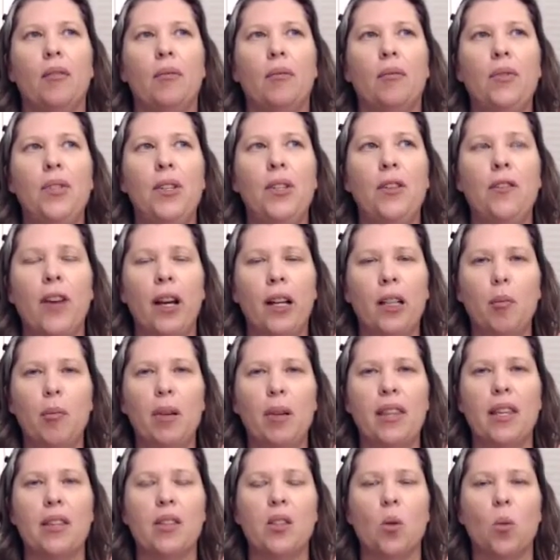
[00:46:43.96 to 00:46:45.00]
developing
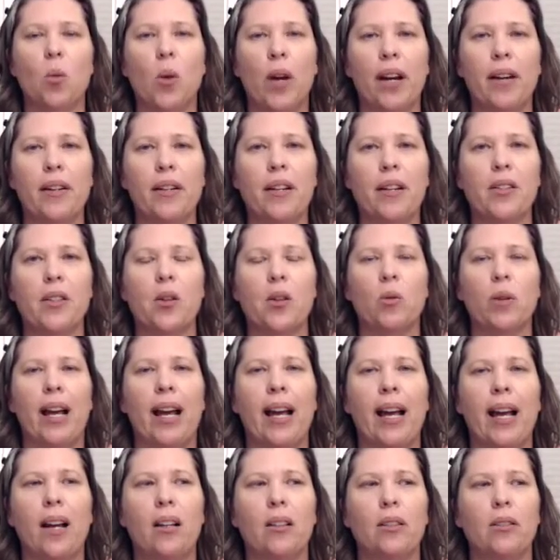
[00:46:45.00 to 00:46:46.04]
this awareness
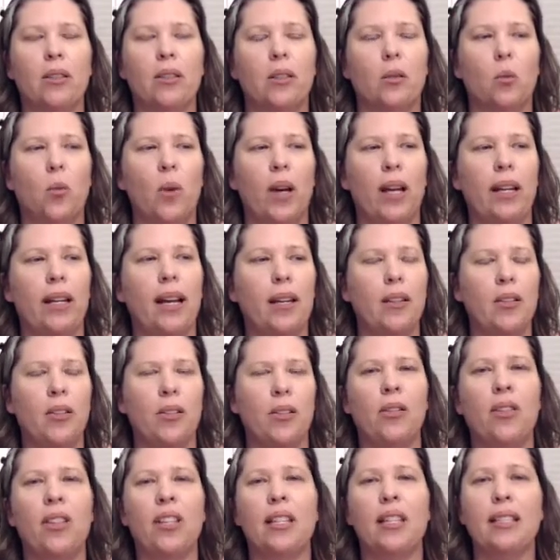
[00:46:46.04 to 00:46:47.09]
around, when I
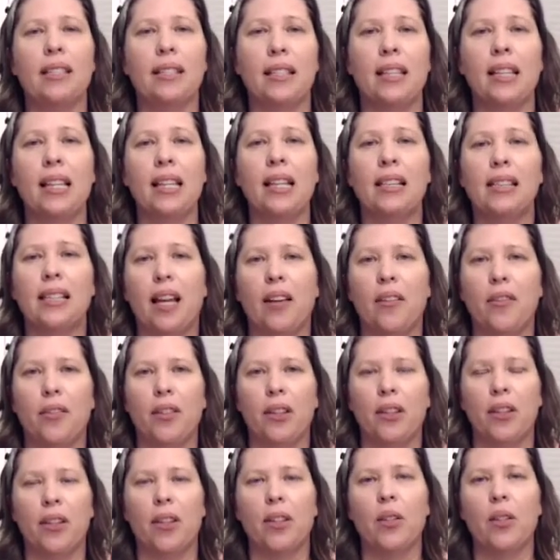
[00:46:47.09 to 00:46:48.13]
do these things, I
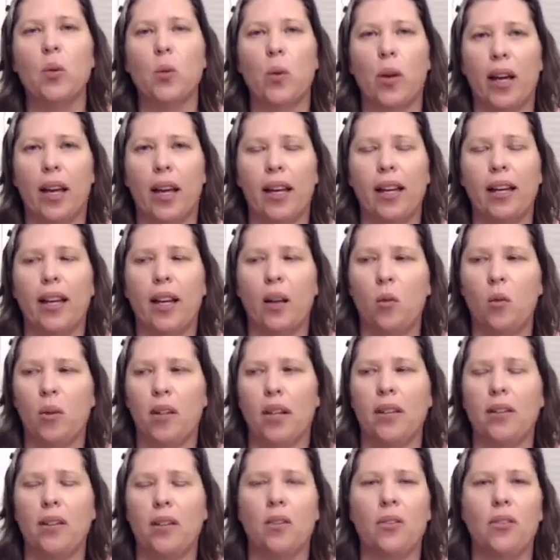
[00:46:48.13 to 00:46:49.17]
feel this way, and when
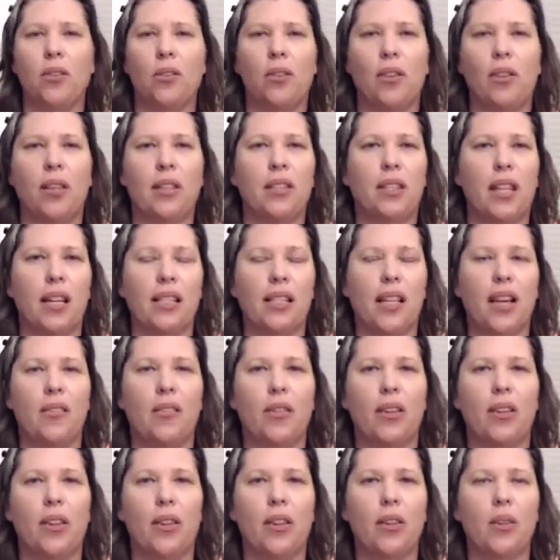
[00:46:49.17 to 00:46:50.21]
I don't do these things, I
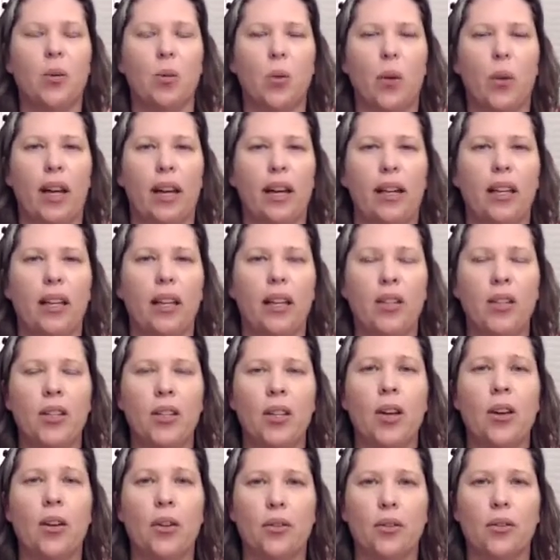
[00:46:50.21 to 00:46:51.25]
feel this way, is
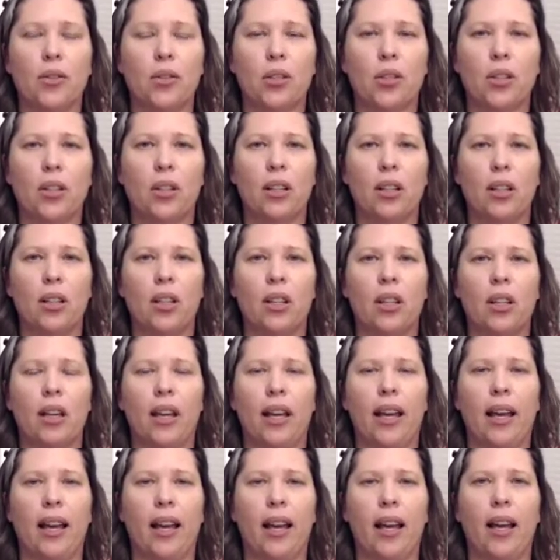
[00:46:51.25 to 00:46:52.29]
huge.
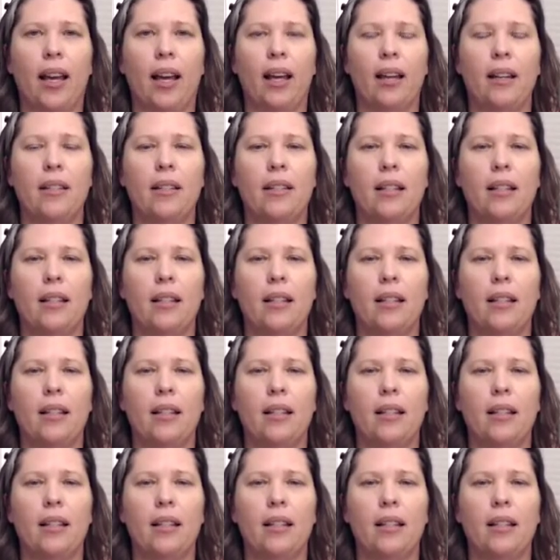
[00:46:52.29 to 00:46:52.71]
And